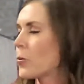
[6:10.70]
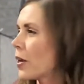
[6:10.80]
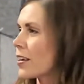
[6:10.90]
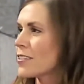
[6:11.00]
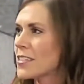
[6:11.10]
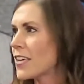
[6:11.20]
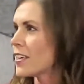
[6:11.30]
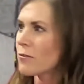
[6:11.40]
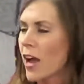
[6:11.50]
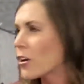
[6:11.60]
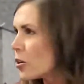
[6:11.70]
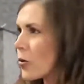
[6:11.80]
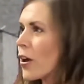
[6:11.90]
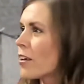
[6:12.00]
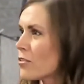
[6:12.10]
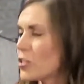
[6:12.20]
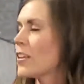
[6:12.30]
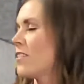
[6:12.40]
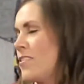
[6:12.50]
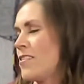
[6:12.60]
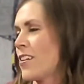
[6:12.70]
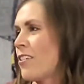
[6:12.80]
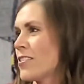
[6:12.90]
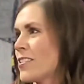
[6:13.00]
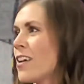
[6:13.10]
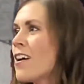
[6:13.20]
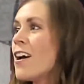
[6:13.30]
mm-hmm. a week and see, how you doing? Do you need anything else?